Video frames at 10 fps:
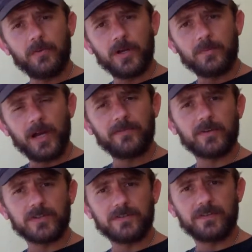went on my
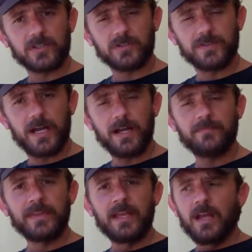first official
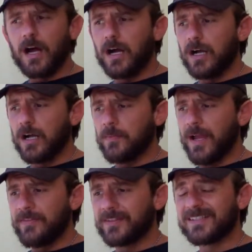dive. And
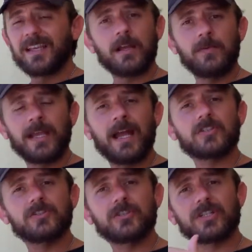then the second week,
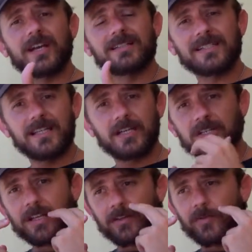actually, she got sick.
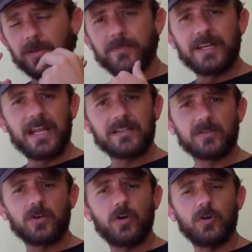She had a little bit of a
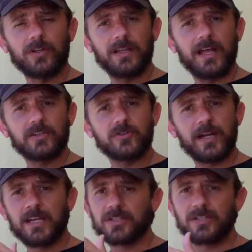nasal cold and a lot of
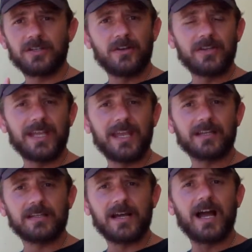drainage, and you know you
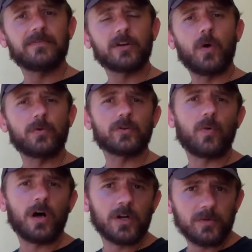can't dive or go
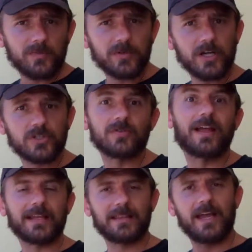underwater with pressure like